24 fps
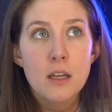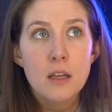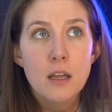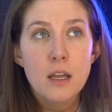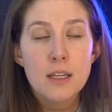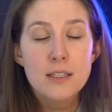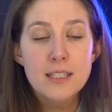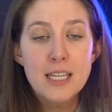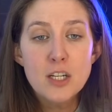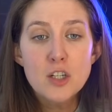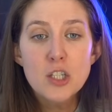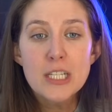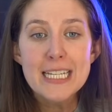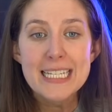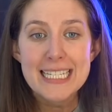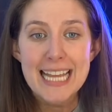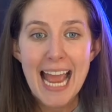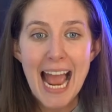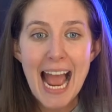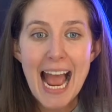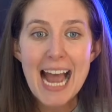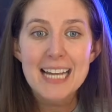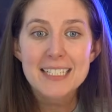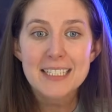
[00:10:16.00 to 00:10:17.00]
essentially
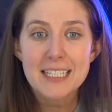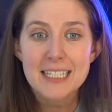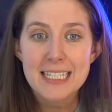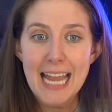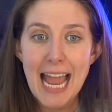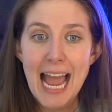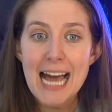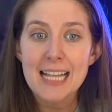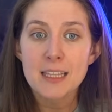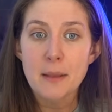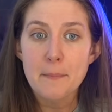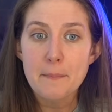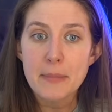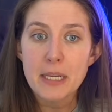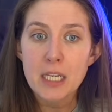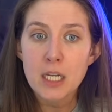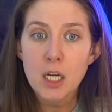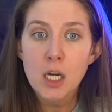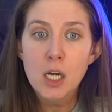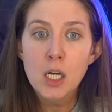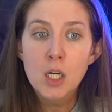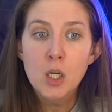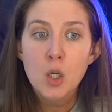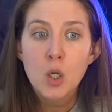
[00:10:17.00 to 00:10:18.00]
tasked
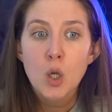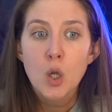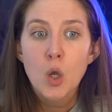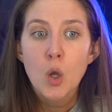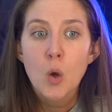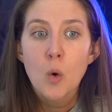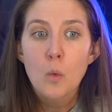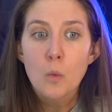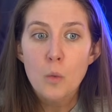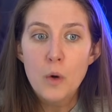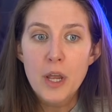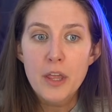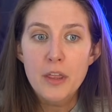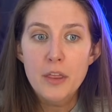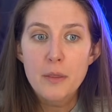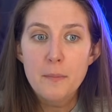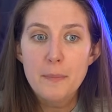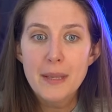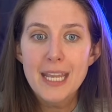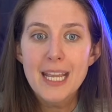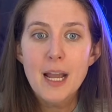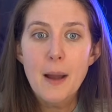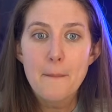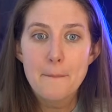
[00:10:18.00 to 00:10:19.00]
Alameda with
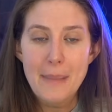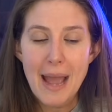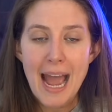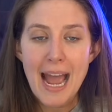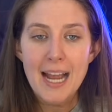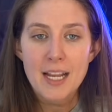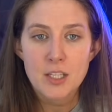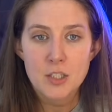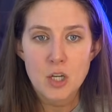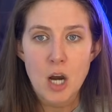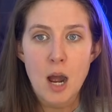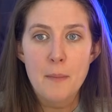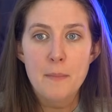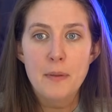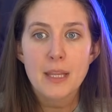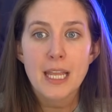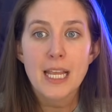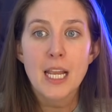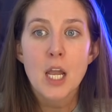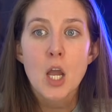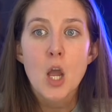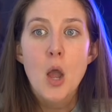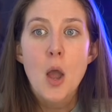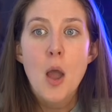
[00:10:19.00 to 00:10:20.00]
being a backstop,
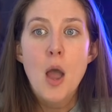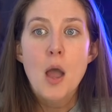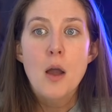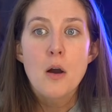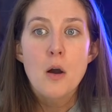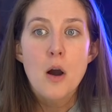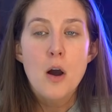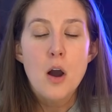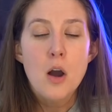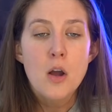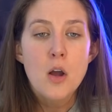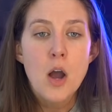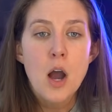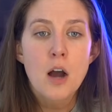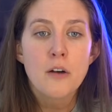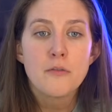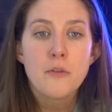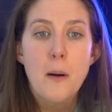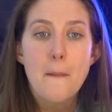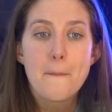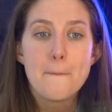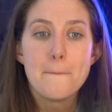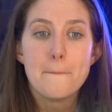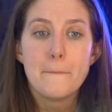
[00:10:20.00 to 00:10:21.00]
like of
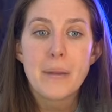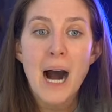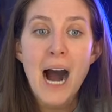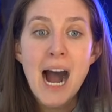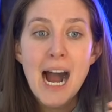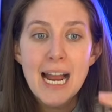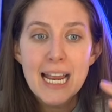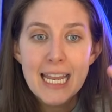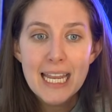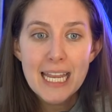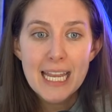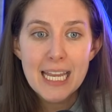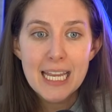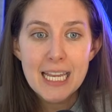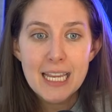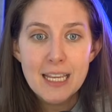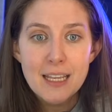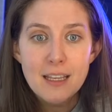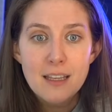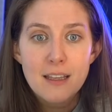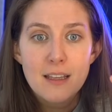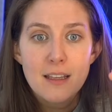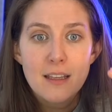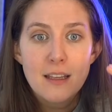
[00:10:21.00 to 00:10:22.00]

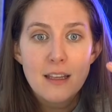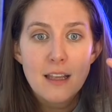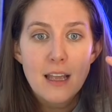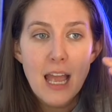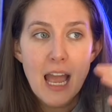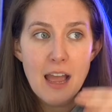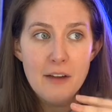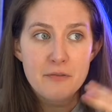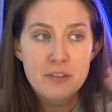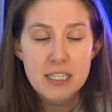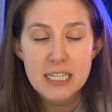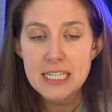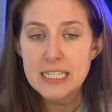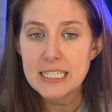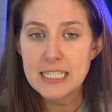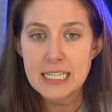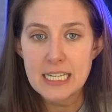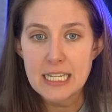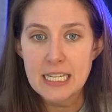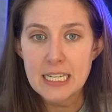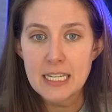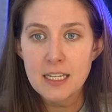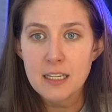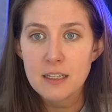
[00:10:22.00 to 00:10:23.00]
buying
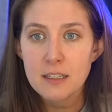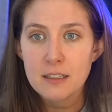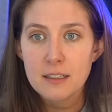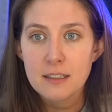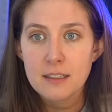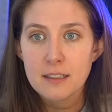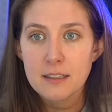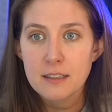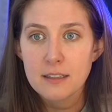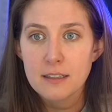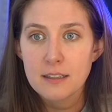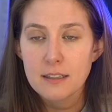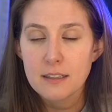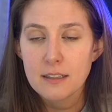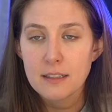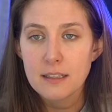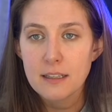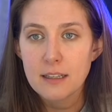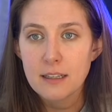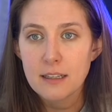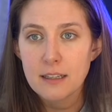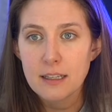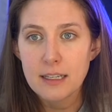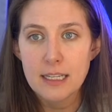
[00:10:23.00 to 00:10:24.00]
FTT
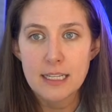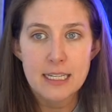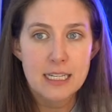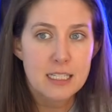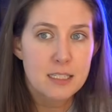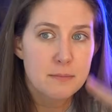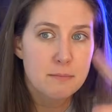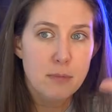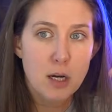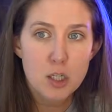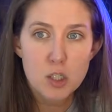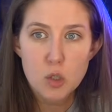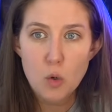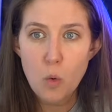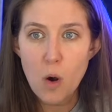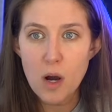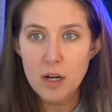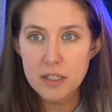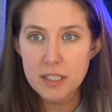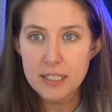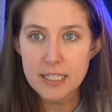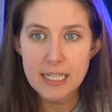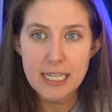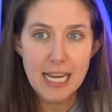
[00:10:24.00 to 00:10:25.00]
in as much
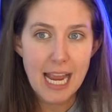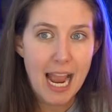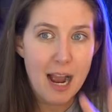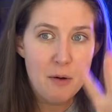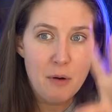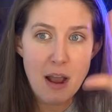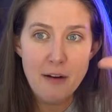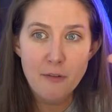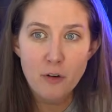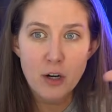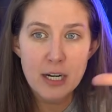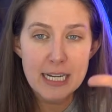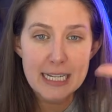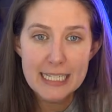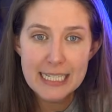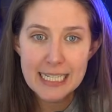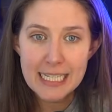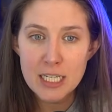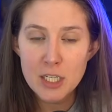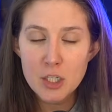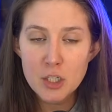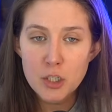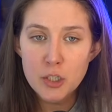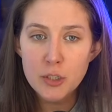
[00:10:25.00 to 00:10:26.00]
quantity, however it
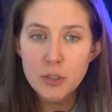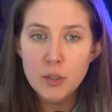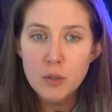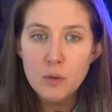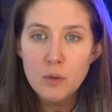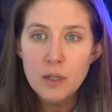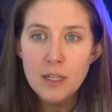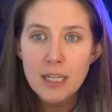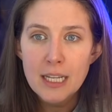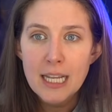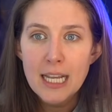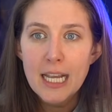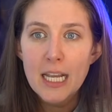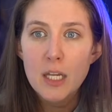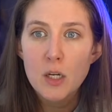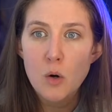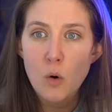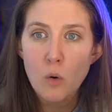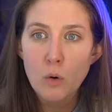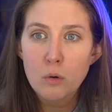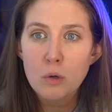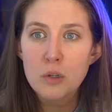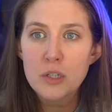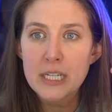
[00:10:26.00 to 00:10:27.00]
needed to, in
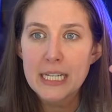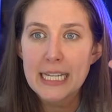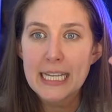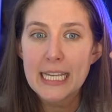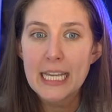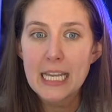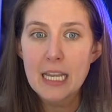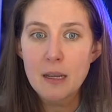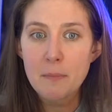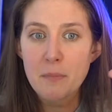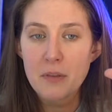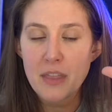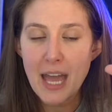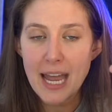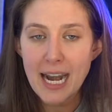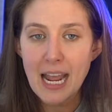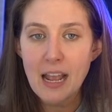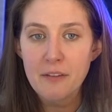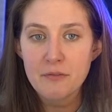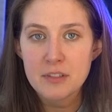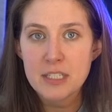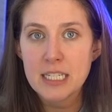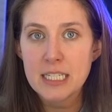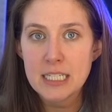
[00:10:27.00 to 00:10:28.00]
order to keep that
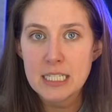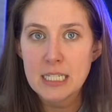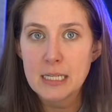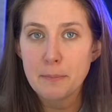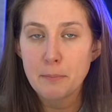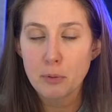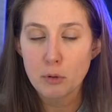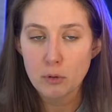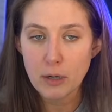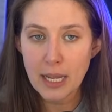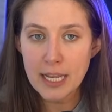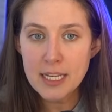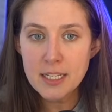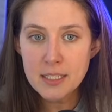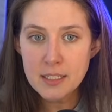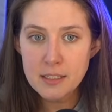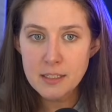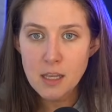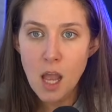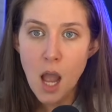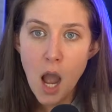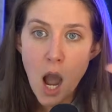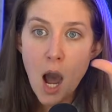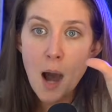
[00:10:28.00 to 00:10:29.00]
FTT price
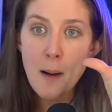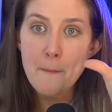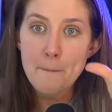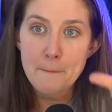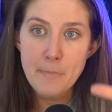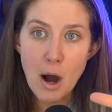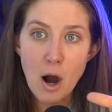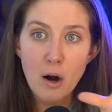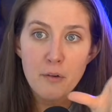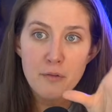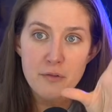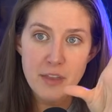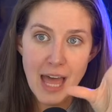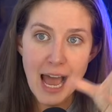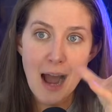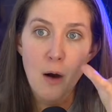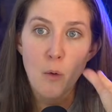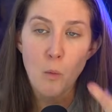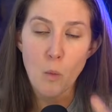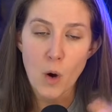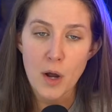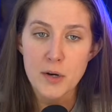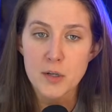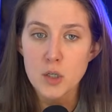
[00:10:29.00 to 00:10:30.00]
above that
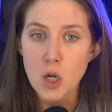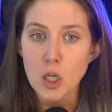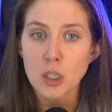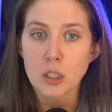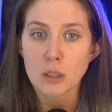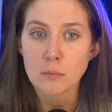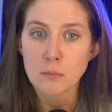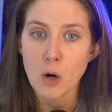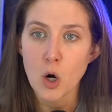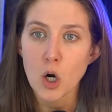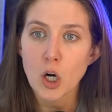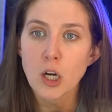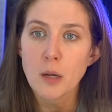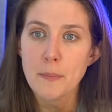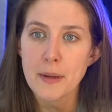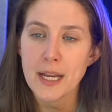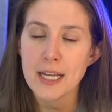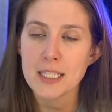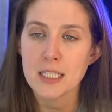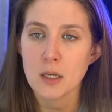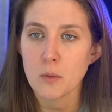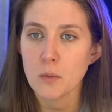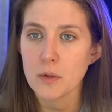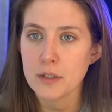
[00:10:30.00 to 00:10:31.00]
$1 mark,
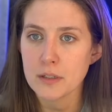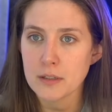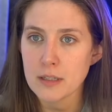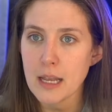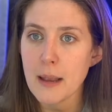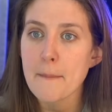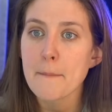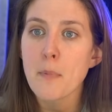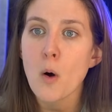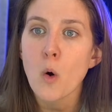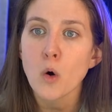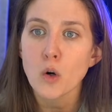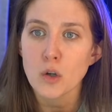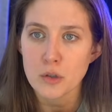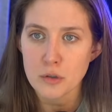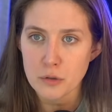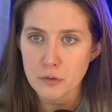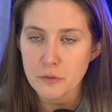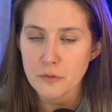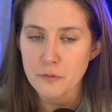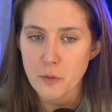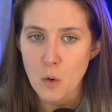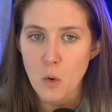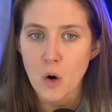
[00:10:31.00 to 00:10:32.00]
because it was
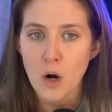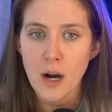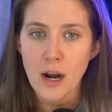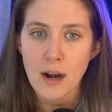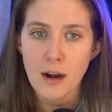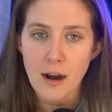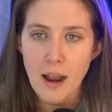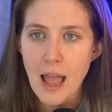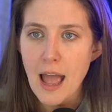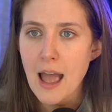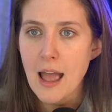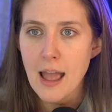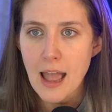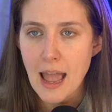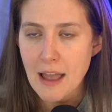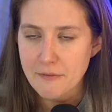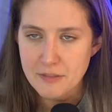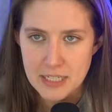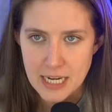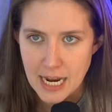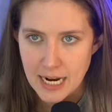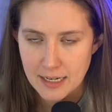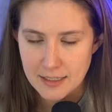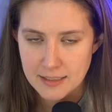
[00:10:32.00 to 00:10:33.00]
important for
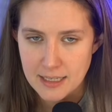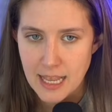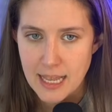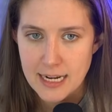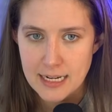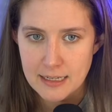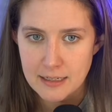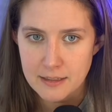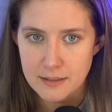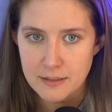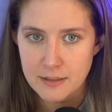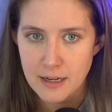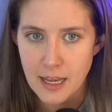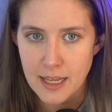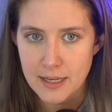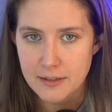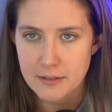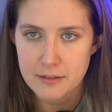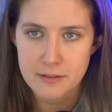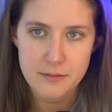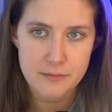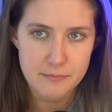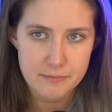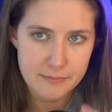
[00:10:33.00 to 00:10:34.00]
FTX and
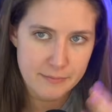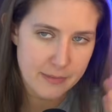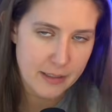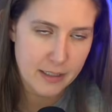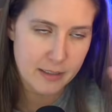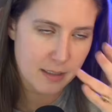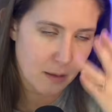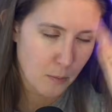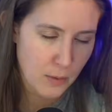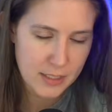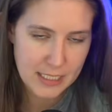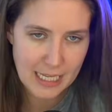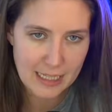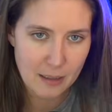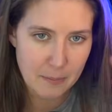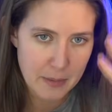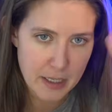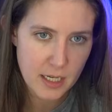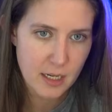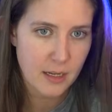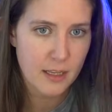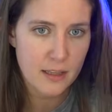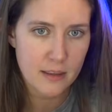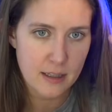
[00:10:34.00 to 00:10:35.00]
in some ways
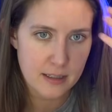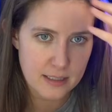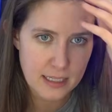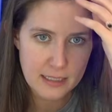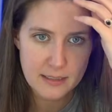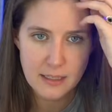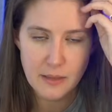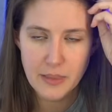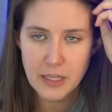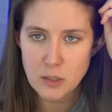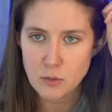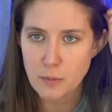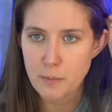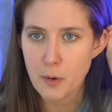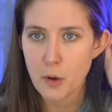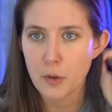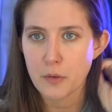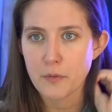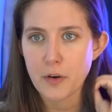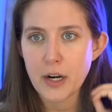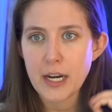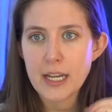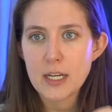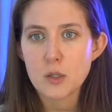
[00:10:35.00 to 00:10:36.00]
Alameda, in the sense that these were
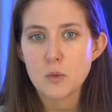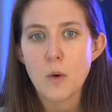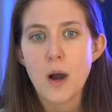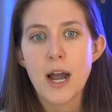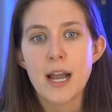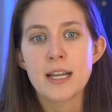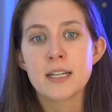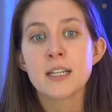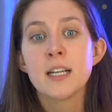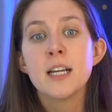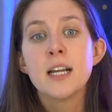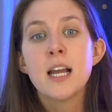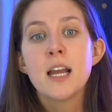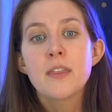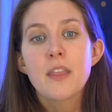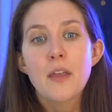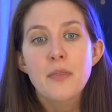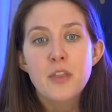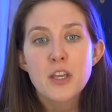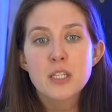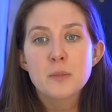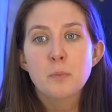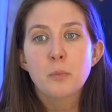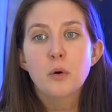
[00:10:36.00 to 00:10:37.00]
both very entwined, that
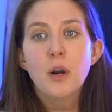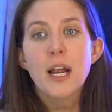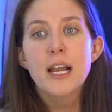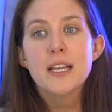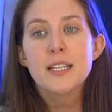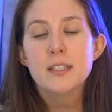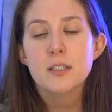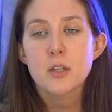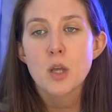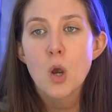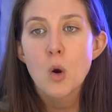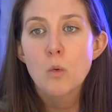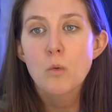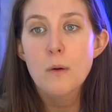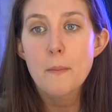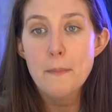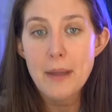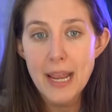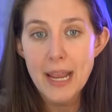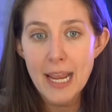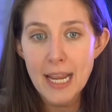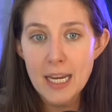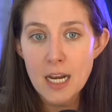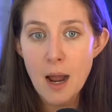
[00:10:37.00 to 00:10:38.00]
this price
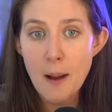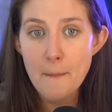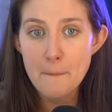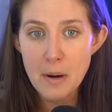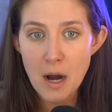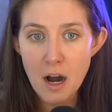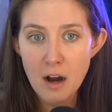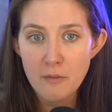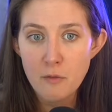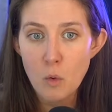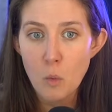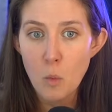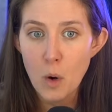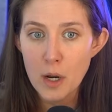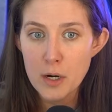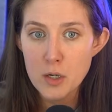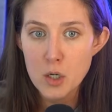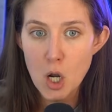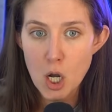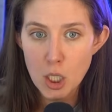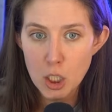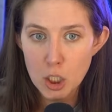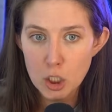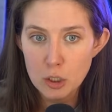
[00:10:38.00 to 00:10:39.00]
remain above
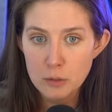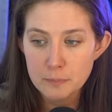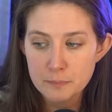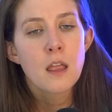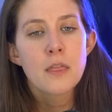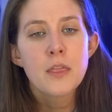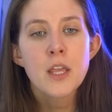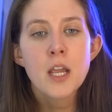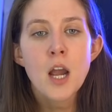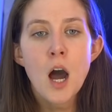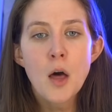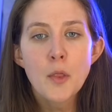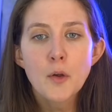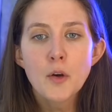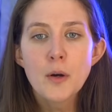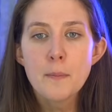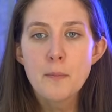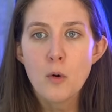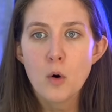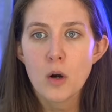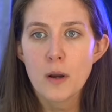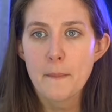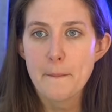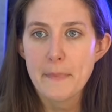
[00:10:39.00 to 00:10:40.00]
$1. The other
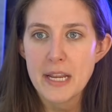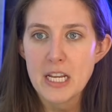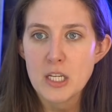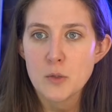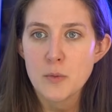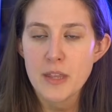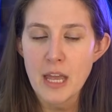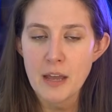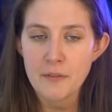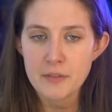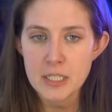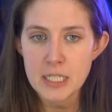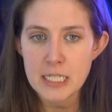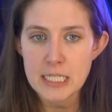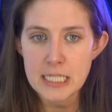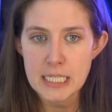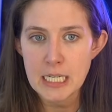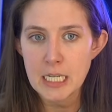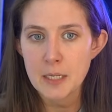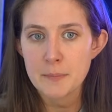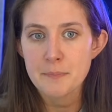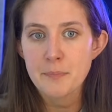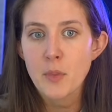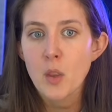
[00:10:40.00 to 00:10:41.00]
important piece with
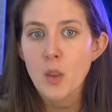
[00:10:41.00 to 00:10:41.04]
FTT